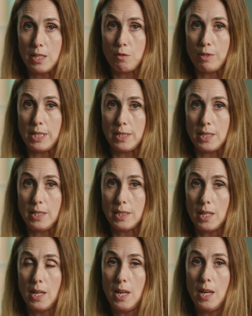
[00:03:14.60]

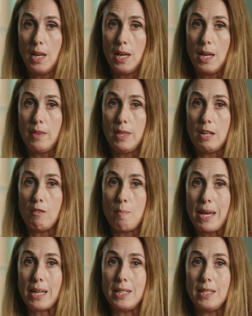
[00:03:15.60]
increases, and there are
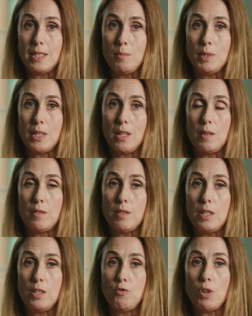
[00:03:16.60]
mechanisms that
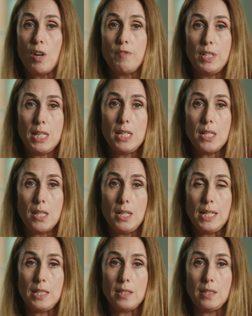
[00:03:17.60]
are drafted into the
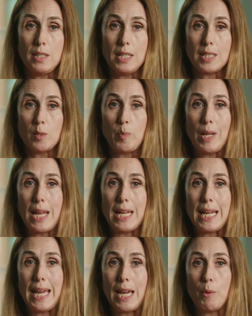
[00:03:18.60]
lease that
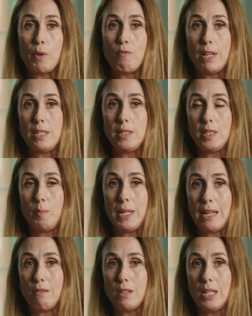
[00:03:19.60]
explain how the rent is to be
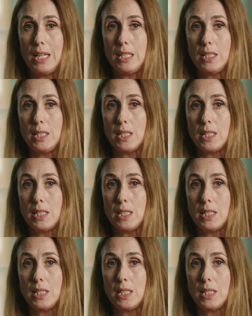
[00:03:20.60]
calculated.